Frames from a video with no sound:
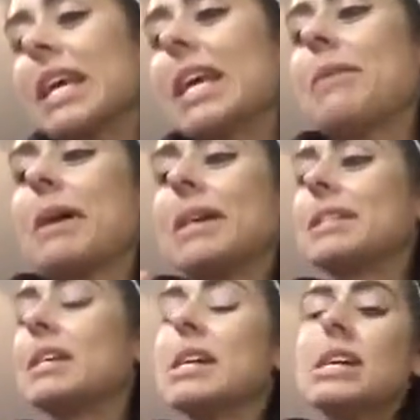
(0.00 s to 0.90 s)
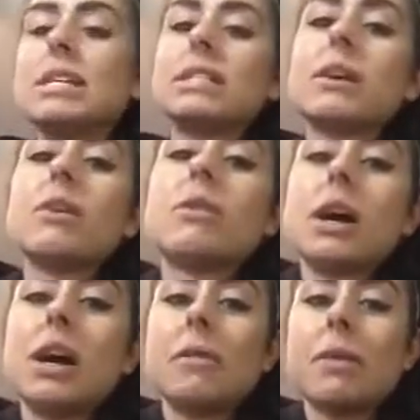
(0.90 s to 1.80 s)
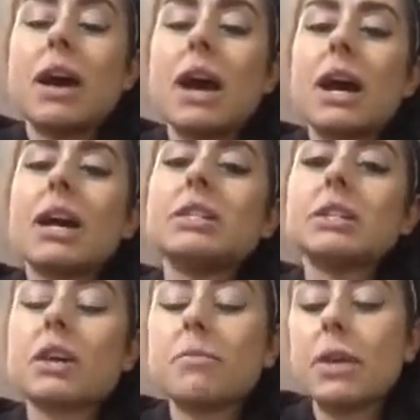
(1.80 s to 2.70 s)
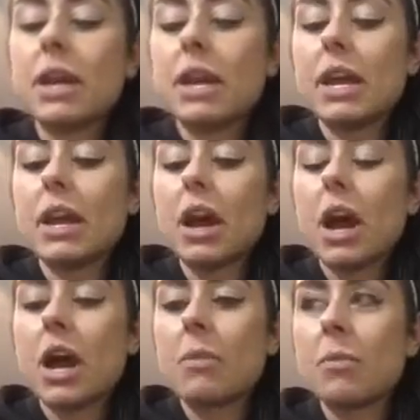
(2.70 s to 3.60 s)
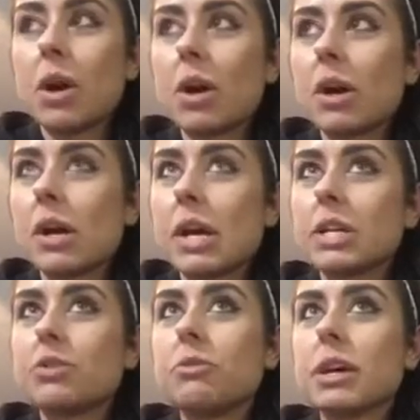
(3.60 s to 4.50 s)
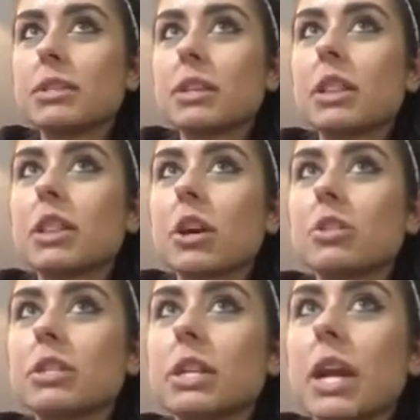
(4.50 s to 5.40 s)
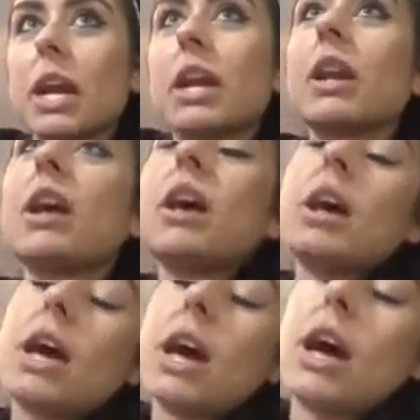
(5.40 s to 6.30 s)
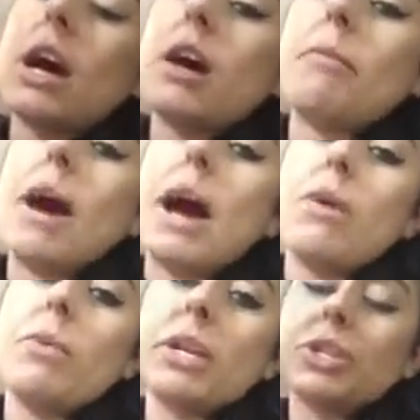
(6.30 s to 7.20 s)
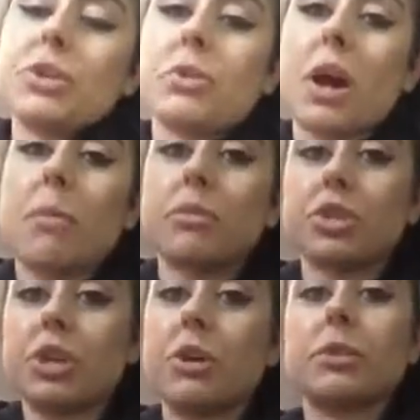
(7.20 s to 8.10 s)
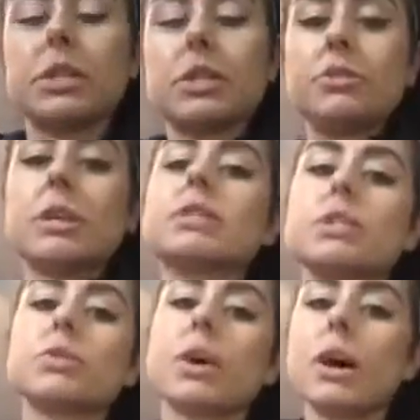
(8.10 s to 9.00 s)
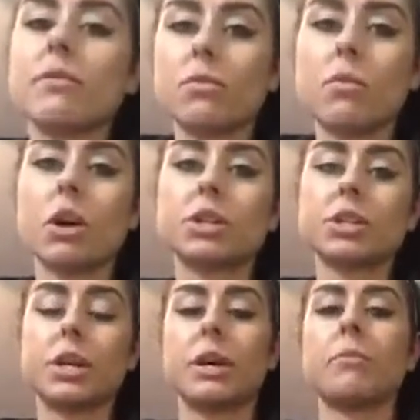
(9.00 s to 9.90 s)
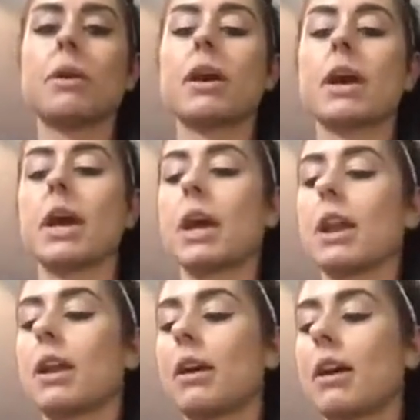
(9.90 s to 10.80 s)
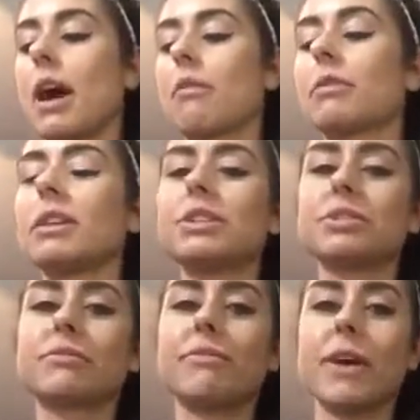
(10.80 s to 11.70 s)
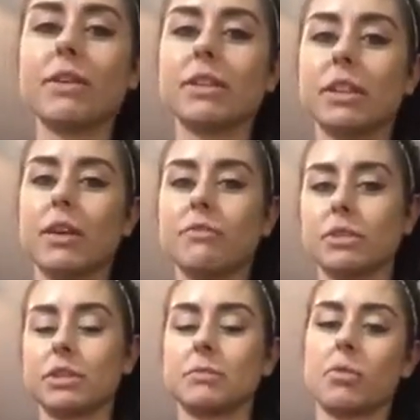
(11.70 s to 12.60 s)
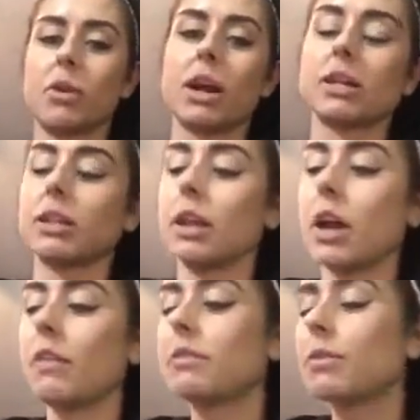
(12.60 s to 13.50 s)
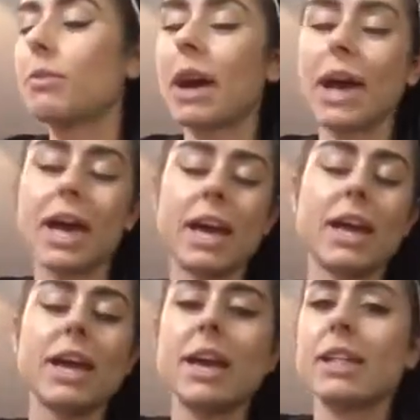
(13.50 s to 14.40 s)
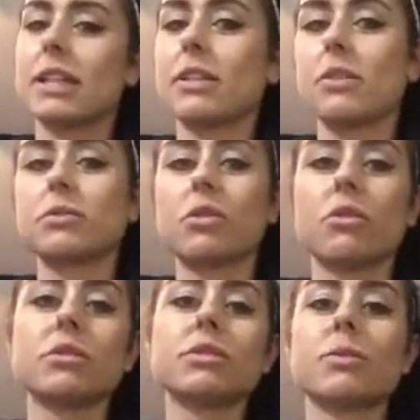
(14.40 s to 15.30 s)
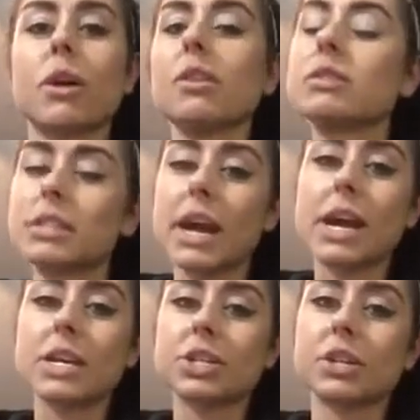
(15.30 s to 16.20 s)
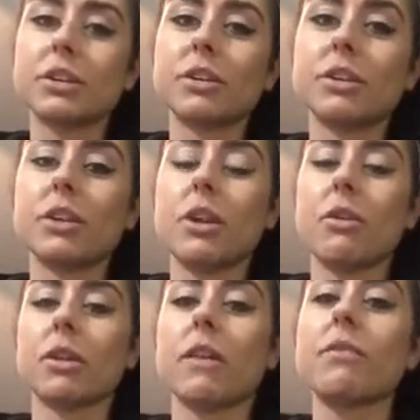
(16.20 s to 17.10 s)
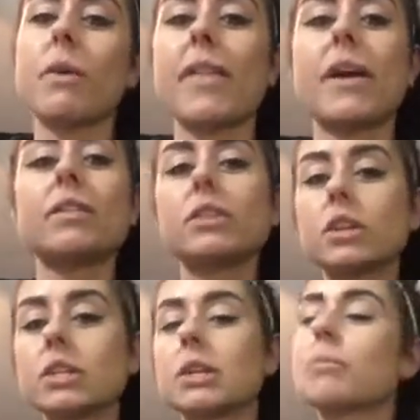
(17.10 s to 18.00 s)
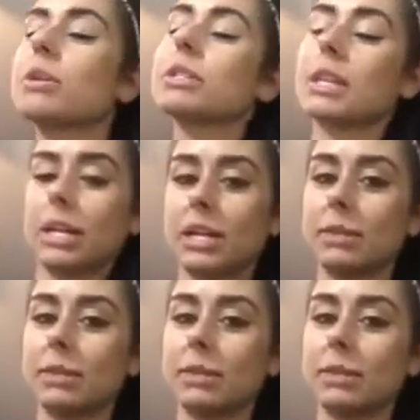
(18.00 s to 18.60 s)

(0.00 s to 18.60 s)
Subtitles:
Anyways, so I got into competing in 2013. I went to a couple shows in 2012 and watched them, and I really just fell in love with the sport. I loved the way that those girls were on stage, and I loved the way they looked and presented